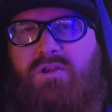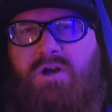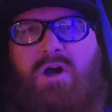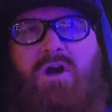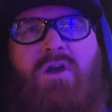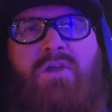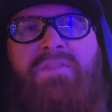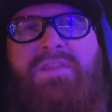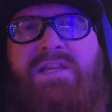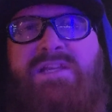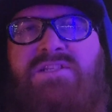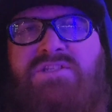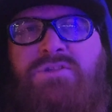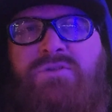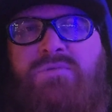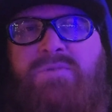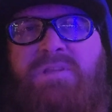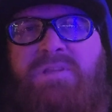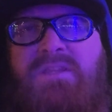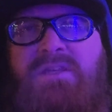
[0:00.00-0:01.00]
all they
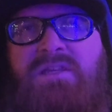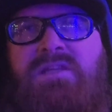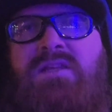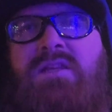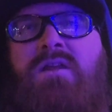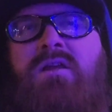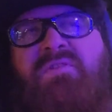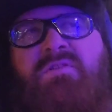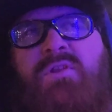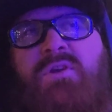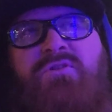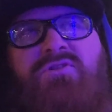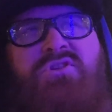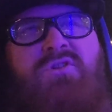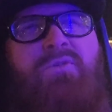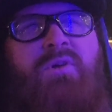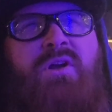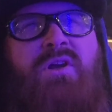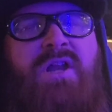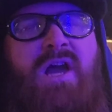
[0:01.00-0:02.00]
do with it. For those
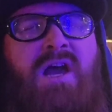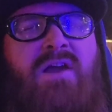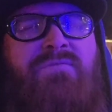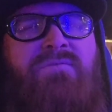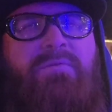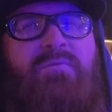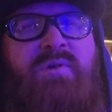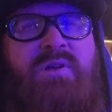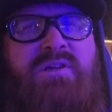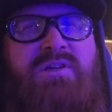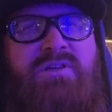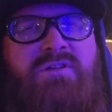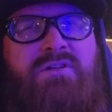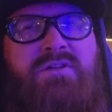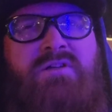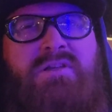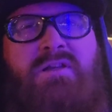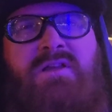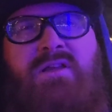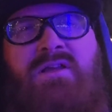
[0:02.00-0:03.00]
who are not
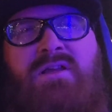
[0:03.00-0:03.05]
familiar,